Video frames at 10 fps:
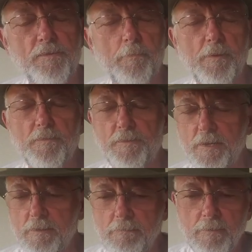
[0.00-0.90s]
I'm
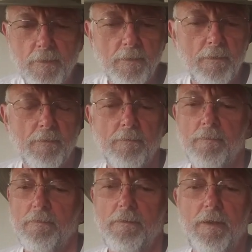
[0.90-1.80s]
using
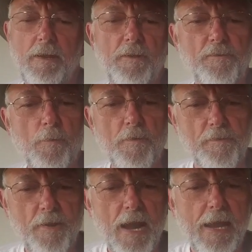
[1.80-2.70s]
any
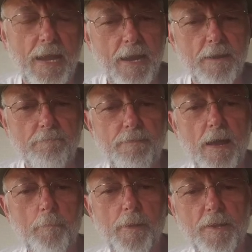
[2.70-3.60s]
source that I can to
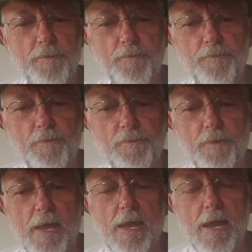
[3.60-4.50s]
find places to
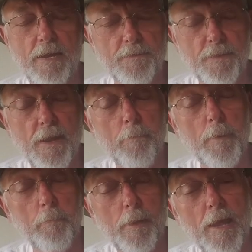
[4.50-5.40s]
stay. I can tell you I've
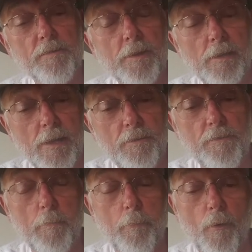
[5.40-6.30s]
been pleasantly
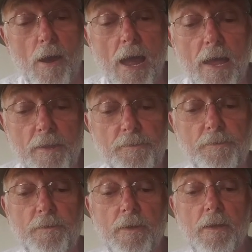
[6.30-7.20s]

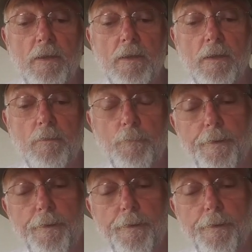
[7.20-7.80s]
surprised. We're